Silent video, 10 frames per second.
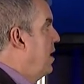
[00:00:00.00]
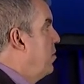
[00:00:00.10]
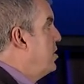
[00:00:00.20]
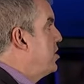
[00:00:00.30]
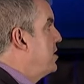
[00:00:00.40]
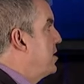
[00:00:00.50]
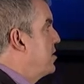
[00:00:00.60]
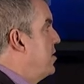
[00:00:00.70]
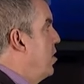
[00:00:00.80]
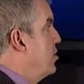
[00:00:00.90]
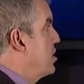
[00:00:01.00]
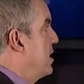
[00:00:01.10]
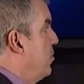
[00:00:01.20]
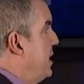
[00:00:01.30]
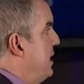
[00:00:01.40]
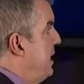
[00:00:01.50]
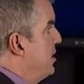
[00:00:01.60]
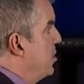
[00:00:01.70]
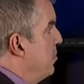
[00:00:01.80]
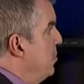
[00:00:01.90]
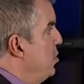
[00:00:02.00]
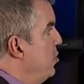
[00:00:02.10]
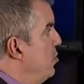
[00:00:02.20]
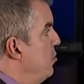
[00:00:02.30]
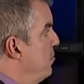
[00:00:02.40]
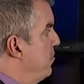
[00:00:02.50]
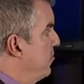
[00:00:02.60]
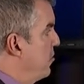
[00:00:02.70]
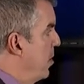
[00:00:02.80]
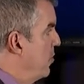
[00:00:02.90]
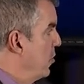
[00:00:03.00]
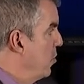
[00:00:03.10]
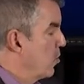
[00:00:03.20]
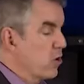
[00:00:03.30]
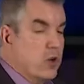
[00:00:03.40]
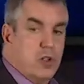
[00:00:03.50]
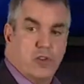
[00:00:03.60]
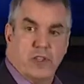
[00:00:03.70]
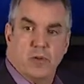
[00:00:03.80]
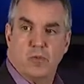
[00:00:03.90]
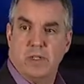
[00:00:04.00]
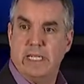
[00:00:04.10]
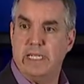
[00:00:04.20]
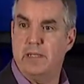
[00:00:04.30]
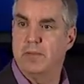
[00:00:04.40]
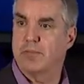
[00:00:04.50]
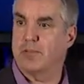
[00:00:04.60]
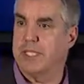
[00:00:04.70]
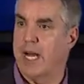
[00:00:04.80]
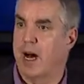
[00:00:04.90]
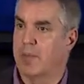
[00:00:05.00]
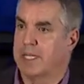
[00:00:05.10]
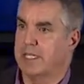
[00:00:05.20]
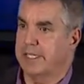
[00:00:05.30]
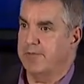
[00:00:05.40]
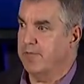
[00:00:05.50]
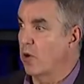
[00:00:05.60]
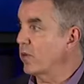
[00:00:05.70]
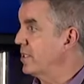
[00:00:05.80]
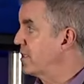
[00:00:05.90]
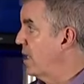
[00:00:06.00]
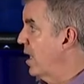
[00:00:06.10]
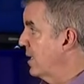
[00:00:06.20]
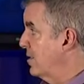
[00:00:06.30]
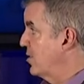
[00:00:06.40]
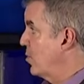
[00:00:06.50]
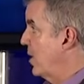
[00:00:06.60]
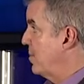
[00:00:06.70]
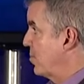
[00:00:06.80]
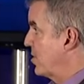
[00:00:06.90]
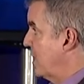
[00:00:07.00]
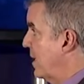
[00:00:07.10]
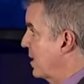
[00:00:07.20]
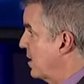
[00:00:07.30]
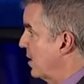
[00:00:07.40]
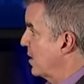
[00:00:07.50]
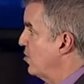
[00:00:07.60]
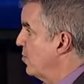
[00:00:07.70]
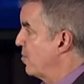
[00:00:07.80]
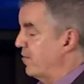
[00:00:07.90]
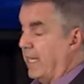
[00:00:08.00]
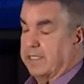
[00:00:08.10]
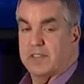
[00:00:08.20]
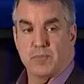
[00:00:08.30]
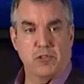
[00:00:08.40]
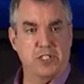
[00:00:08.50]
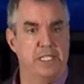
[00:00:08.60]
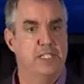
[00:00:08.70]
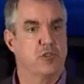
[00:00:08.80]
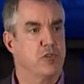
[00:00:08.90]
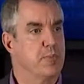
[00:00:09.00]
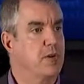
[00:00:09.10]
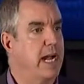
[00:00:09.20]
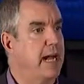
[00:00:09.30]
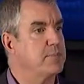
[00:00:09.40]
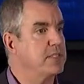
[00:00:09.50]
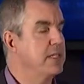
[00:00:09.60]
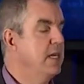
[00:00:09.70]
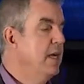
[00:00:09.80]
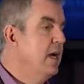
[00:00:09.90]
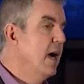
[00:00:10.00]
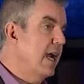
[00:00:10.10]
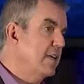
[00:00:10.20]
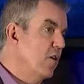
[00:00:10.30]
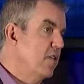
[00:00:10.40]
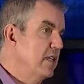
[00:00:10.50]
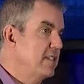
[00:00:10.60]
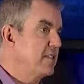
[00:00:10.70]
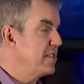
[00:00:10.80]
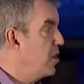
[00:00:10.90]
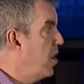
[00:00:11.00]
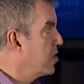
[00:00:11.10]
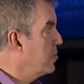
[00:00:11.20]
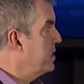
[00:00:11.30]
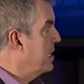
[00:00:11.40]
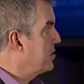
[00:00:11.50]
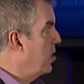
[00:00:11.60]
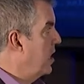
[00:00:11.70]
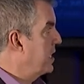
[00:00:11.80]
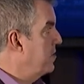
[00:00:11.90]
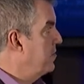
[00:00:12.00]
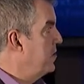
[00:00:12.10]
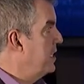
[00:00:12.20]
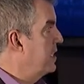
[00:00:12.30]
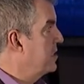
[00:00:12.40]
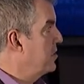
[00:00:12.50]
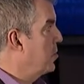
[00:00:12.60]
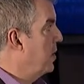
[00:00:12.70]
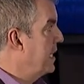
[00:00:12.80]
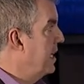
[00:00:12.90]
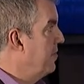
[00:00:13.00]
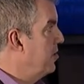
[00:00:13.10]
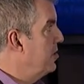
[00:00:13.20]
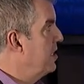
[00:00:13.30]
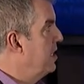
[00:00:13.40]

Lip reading: which is this notion that we need to move from the world that we predominantly focus on in the 20% clinical, preventive, procedural, perhaps. I know the list is longer, but that's all I could fit at the 20 level.